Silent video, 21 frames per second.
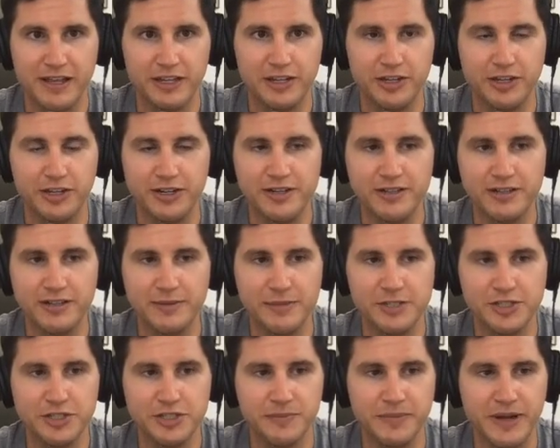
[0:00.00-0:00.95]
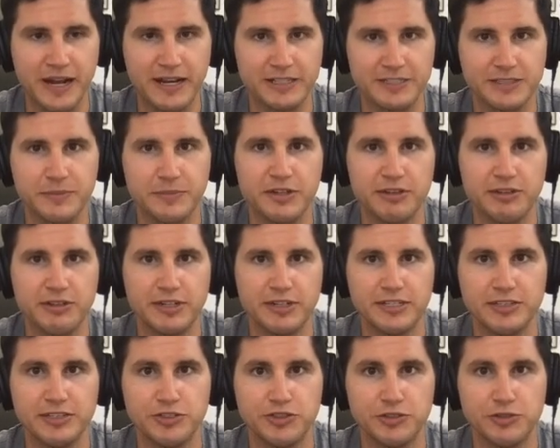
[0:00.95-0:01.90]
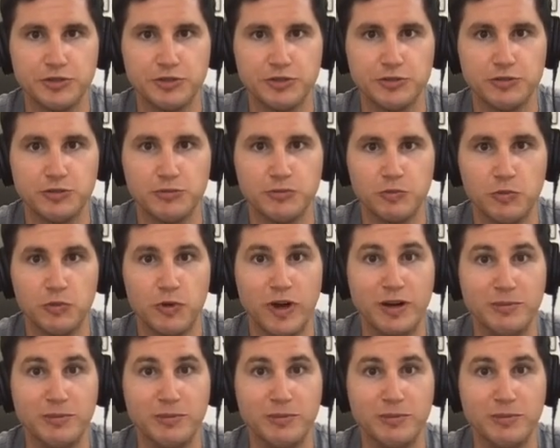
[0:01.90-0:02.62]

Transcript: you're going to limit your body's ability to want to